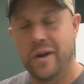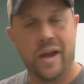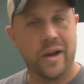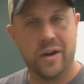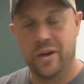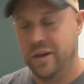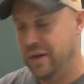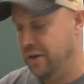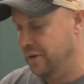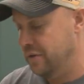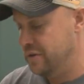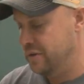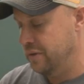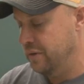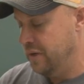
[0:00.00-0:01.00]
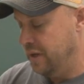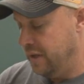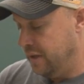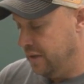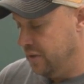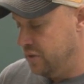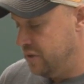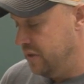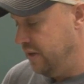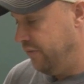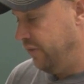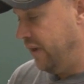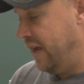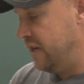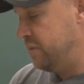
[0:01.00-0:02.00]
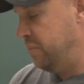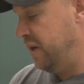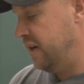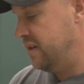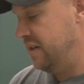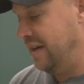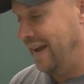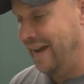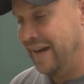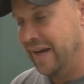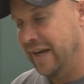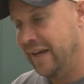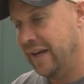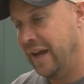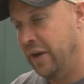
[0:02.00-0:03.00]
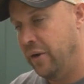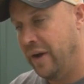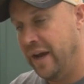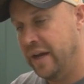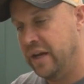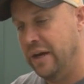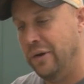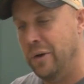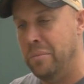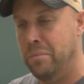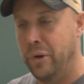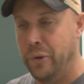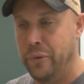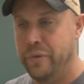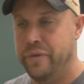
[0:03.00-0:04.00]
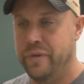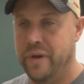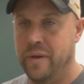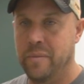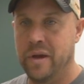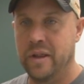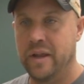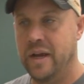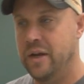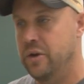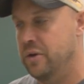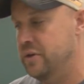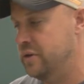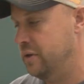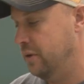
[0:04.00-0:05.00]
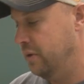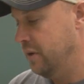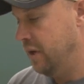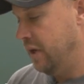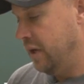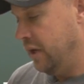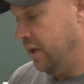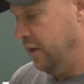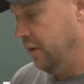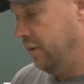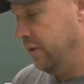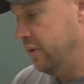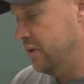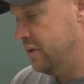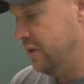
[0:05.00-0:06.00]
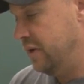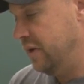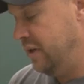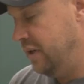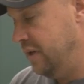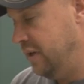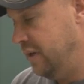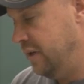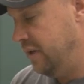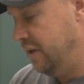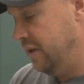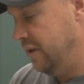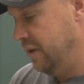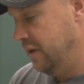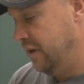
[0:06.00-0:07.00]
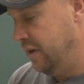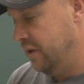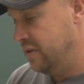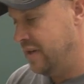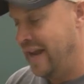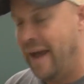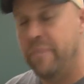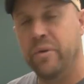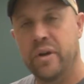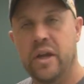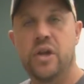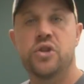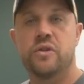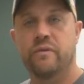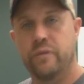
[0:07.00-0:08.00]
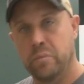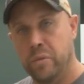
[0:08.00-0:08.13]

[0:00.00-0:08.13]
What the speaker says: not going to hear. So there's different aspects, and I carry both on my lanyard, so you know there's an application for